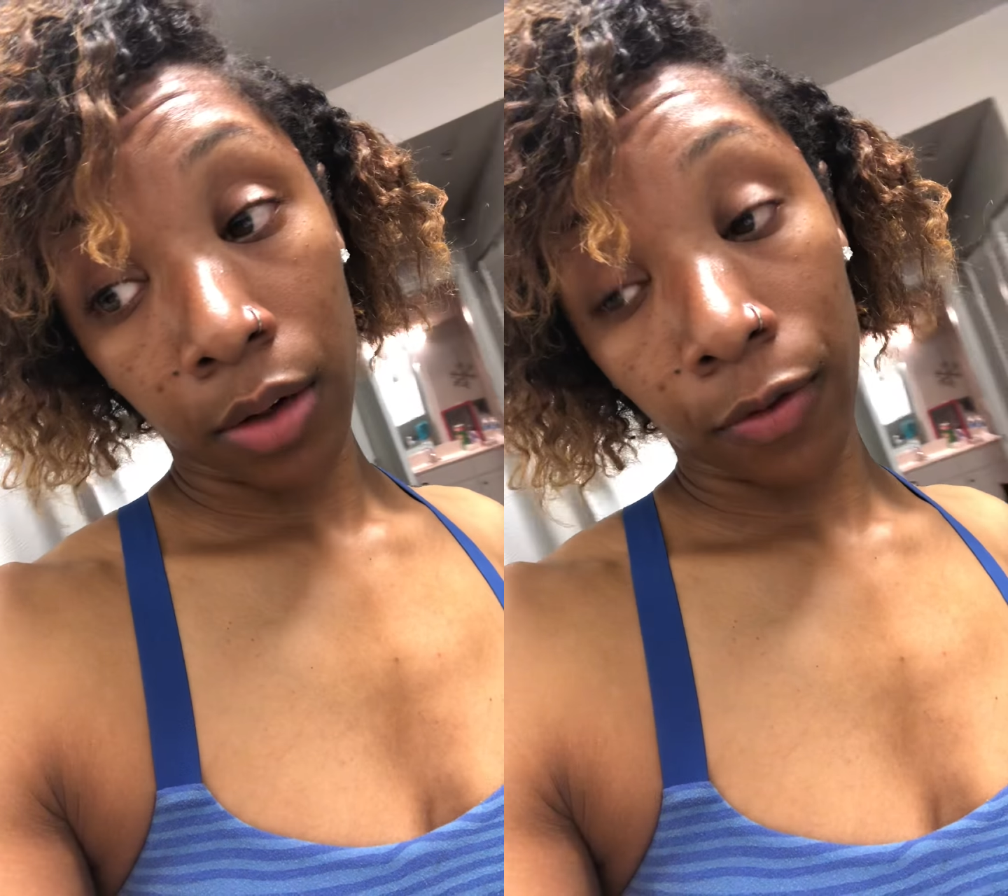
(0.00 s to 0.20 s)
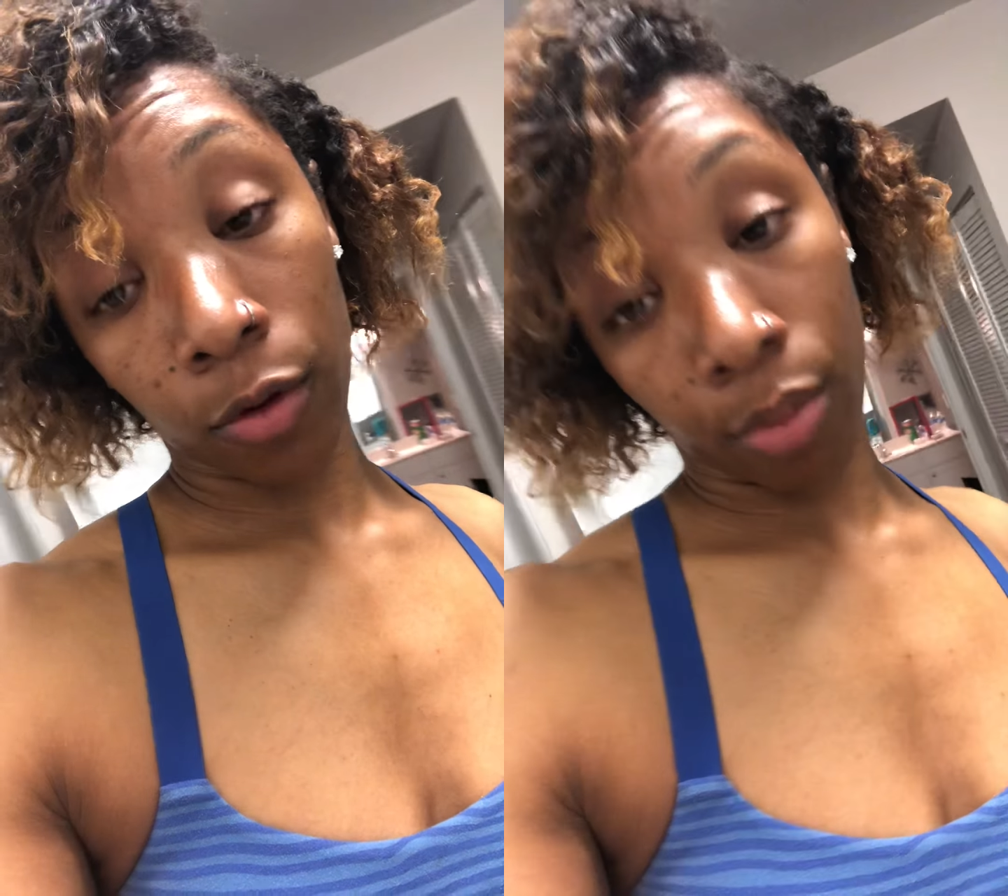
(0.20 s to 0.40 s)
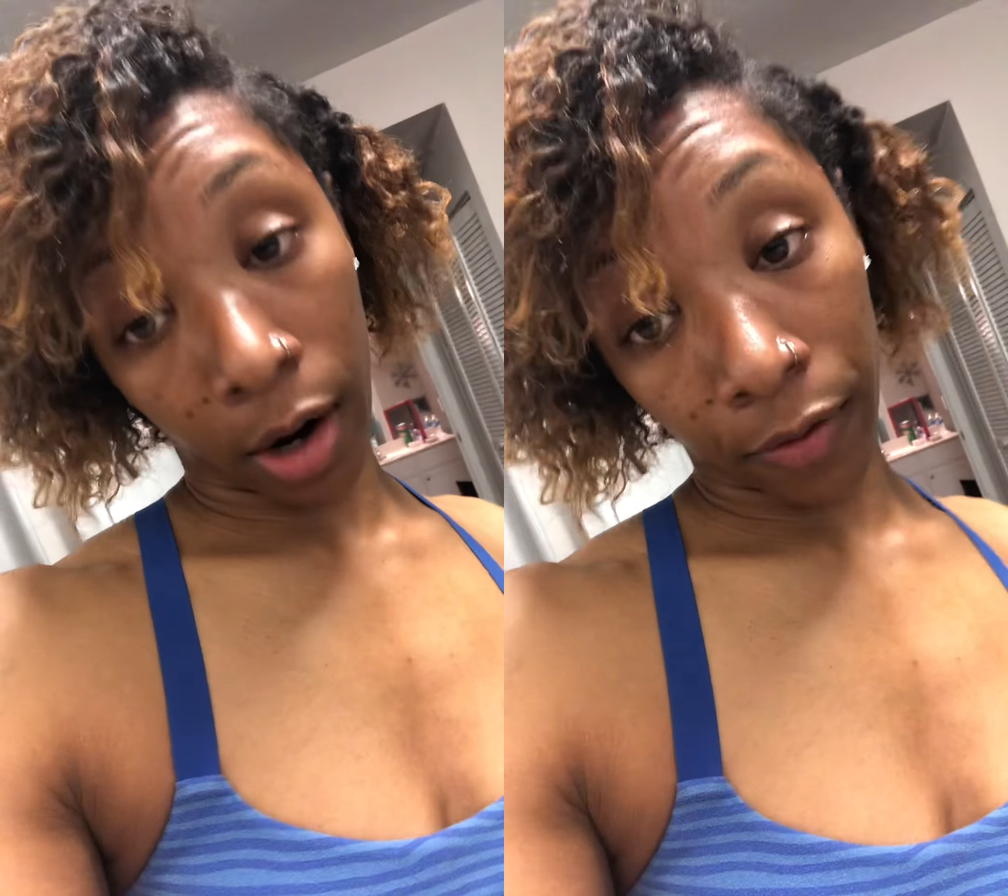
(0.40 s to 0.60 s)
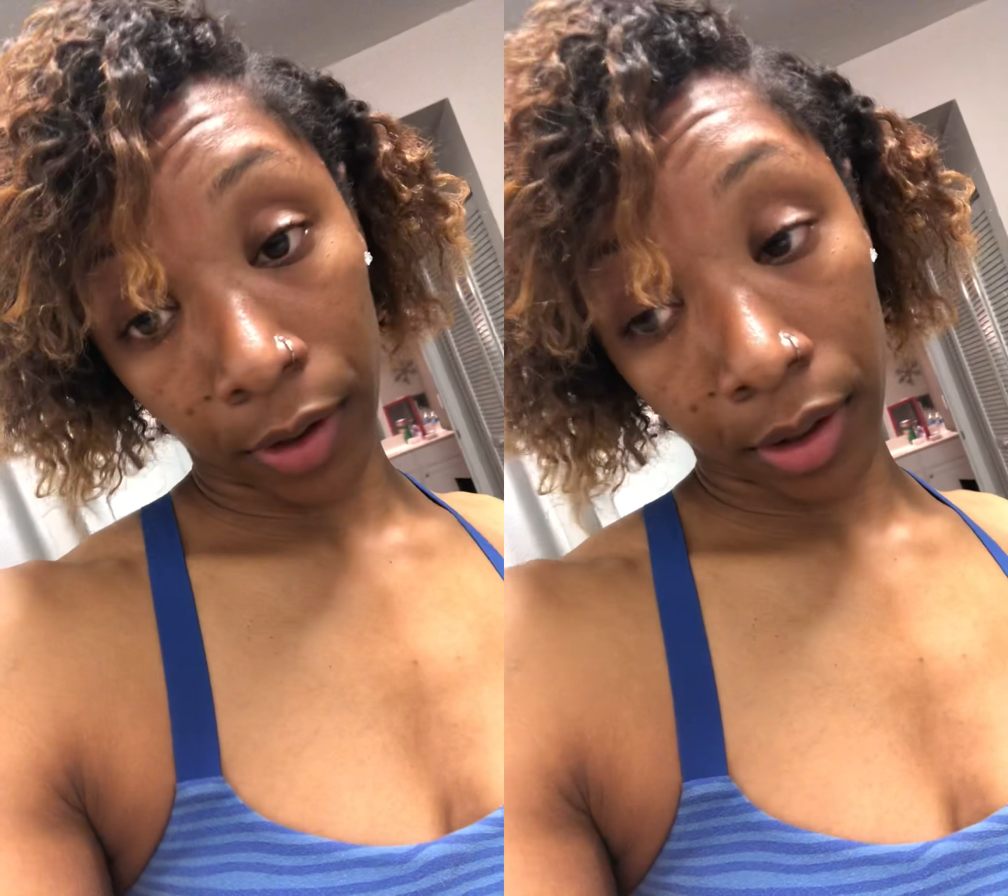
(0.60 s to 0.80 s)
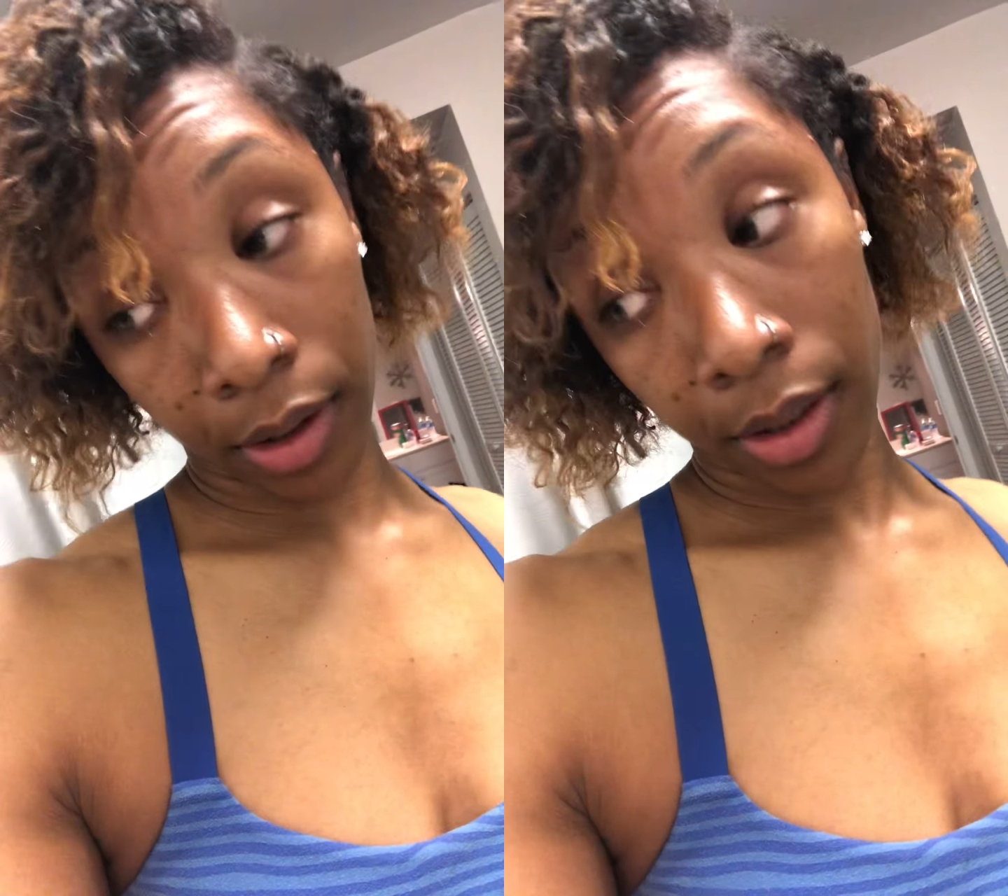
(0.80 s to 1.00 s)
for
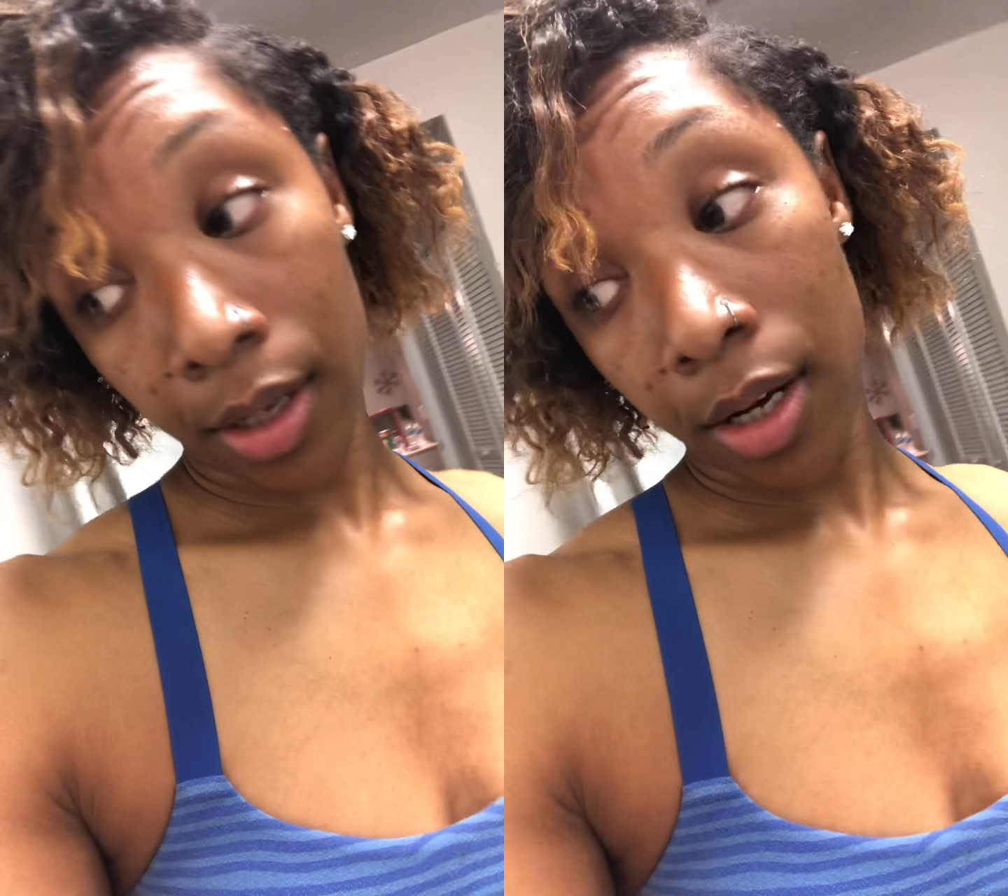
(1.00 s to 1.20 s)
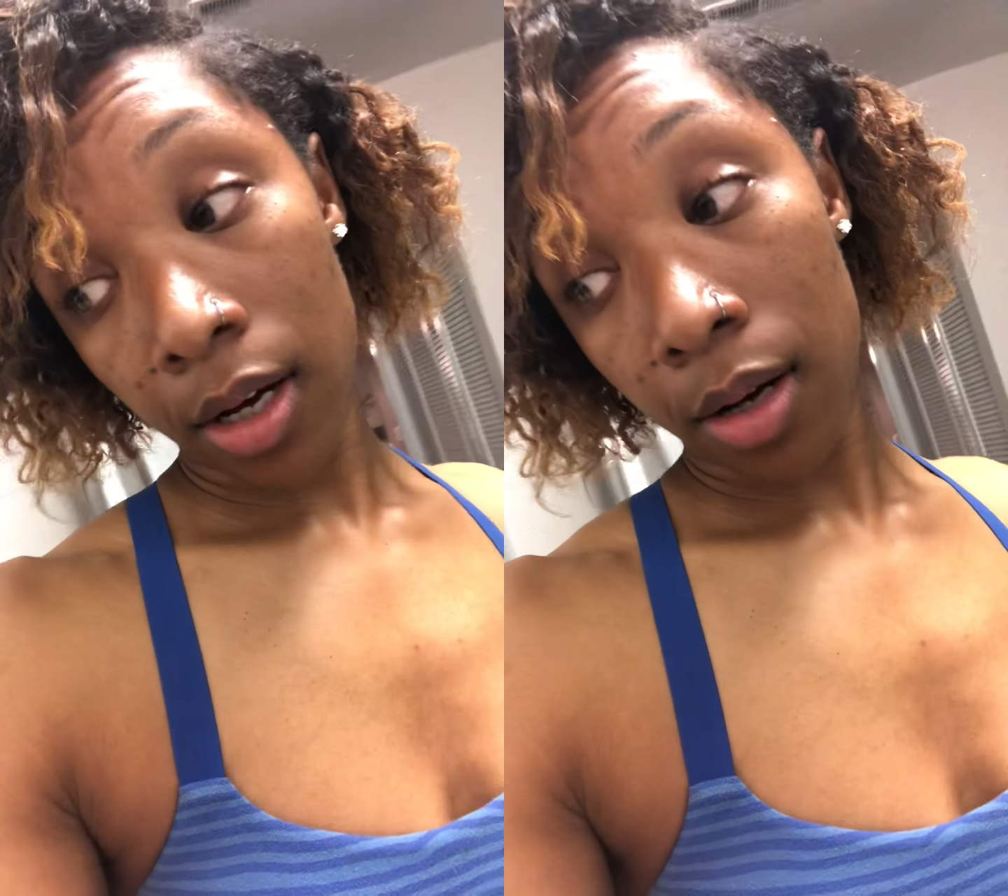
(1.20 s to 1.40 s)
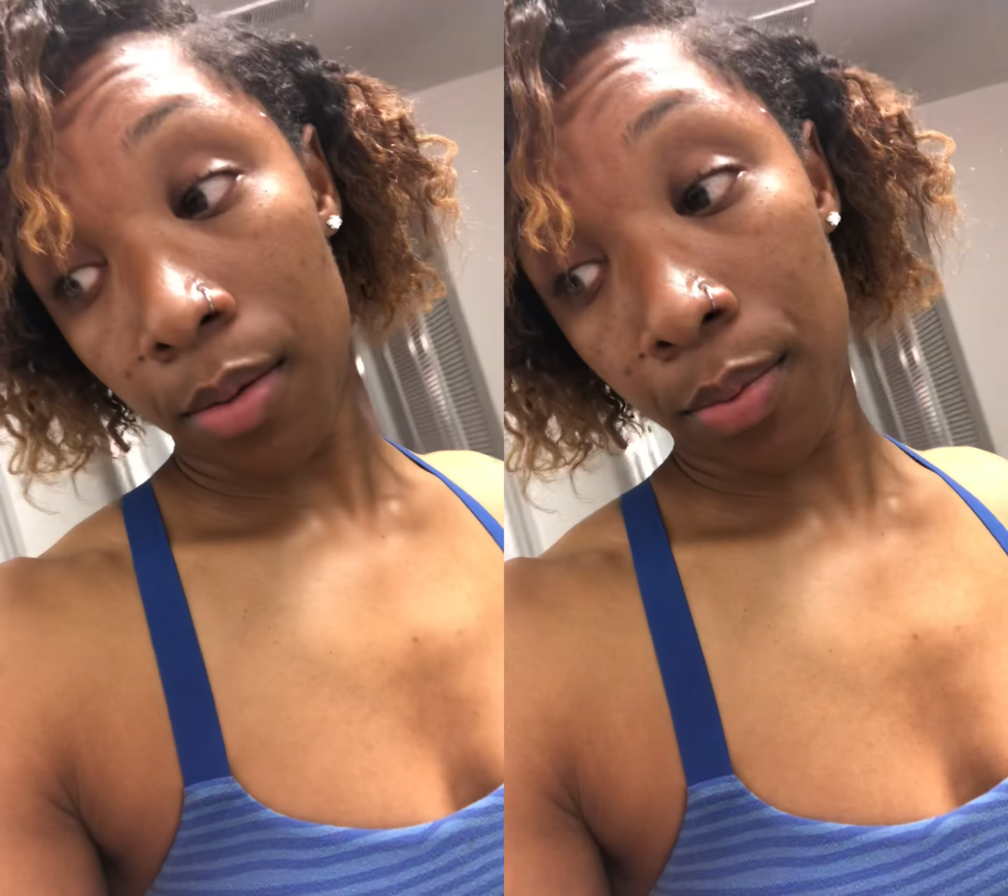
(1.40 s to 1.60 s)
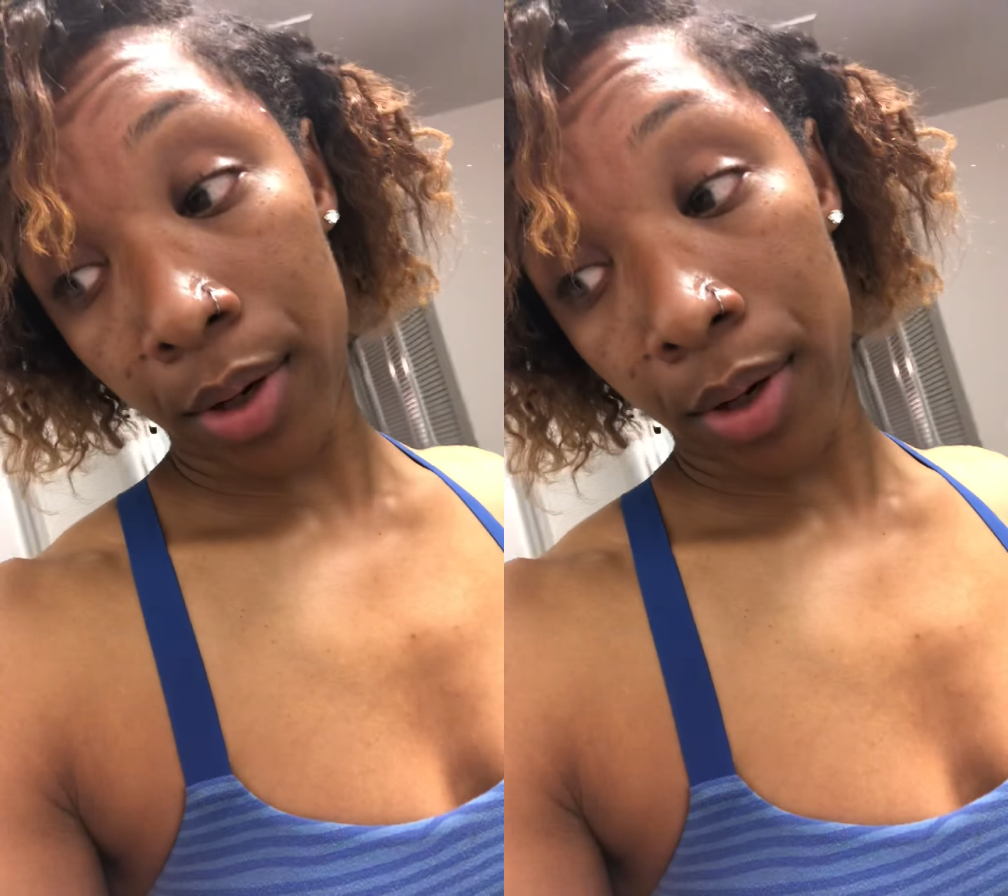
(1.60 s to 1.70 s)
breakfast.